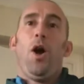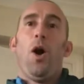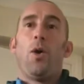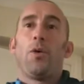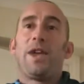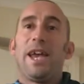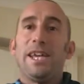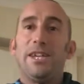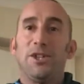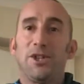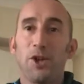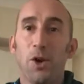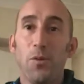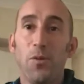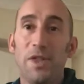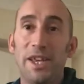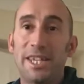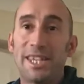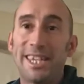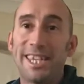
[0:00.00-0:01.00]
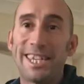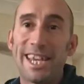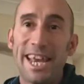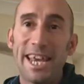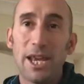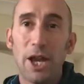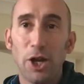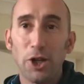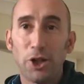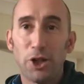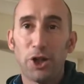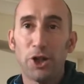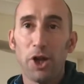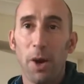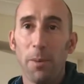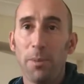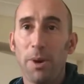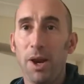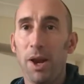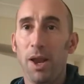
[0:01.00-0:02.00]
Okay, so this is a
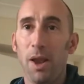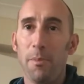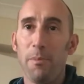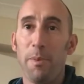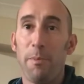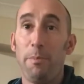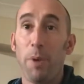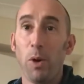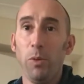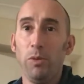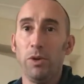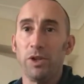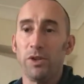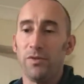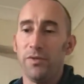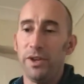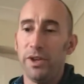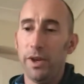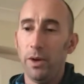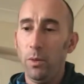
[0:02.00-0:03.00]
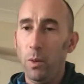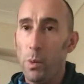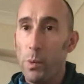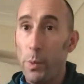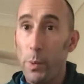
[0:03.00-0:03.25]
CHUB CLUB bonus video,